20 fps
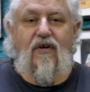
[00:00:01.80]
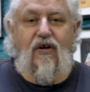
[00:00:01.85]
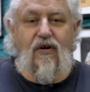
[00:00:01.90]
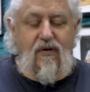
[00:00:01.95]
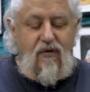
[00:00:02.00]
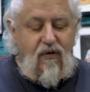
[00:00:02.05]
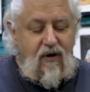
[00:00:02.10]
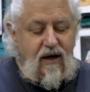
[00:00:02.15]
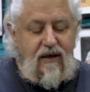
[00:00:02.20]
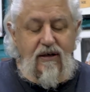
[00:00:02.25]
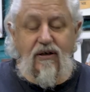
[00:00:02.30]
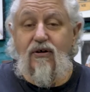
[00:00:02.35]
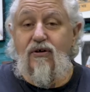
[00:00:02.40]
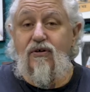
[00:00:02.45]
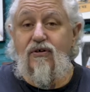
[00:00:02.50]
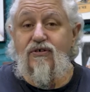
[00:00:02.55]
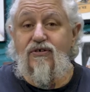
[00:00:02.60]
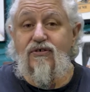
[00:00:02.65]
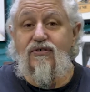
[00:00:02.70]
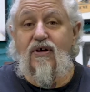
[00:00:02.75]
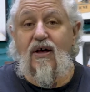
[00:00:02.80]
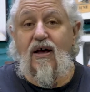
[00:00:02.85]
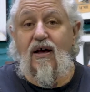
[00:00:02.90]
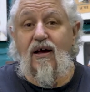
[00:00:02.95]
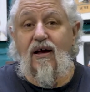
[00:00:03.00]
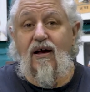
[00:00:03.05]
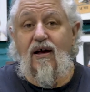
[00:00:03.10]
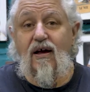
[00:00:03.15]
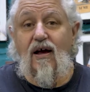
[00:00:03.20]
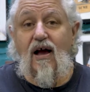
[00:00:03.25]
Great news.
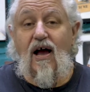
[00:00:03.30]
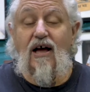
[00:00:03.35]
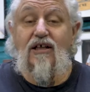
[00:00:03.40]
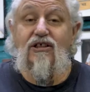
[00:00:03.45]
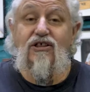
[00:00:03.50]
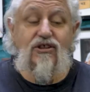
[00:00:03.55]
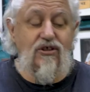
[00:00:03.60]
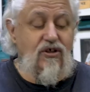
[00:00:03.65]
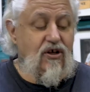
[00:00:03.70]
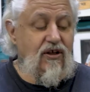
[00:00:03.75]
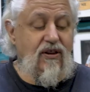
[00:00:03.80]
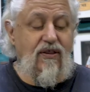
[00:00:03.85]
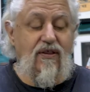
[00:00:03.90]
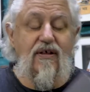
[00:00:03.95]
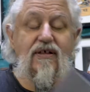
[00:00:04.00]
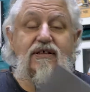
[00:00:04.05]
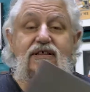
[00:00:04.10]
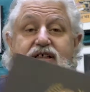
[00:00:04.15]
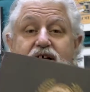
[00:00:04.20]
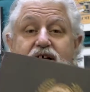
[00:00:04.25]
I just got this